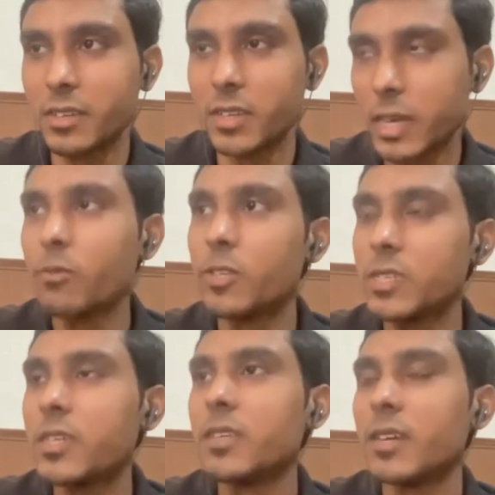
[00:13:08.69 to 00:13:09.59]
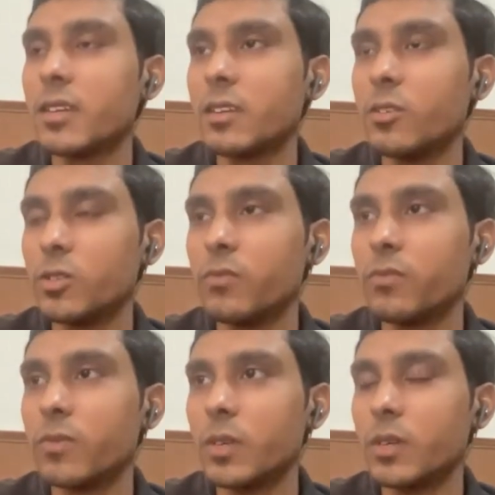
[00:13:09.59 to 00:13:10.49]
that I would say that you should
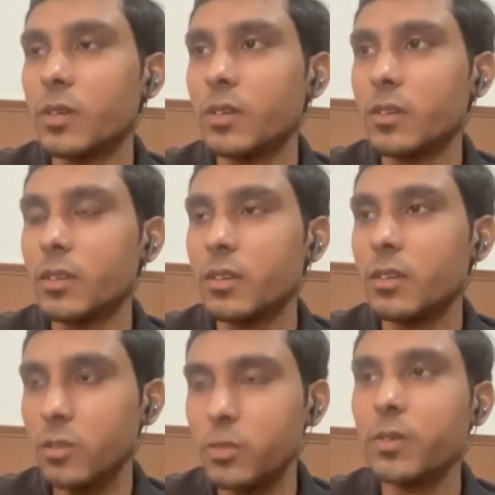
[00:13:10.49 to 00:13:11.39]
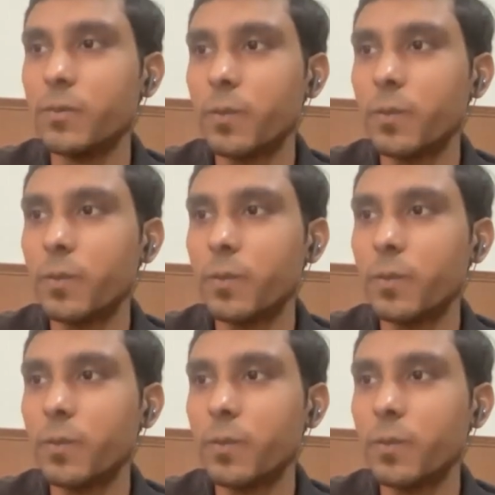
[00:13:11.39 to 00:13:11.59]
do.